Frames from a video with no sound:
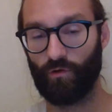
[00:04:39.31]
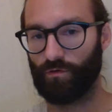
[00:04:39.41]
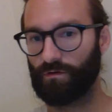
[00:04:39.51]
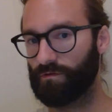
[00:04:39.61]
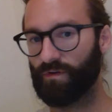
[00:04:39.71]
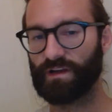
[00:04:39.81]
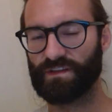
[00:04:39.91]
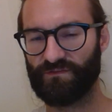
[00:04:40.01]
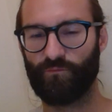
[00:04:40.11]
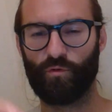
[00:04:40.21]
or
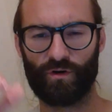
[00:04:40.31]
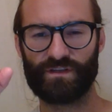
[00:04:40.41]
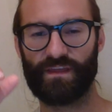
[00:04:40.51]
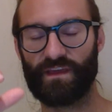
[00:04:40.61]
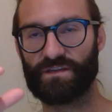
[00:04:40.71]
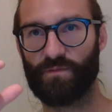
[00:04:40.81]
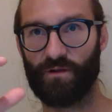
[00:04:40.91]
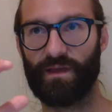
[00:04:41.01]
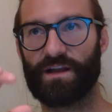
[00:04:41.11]
rectus femoris, I think is probably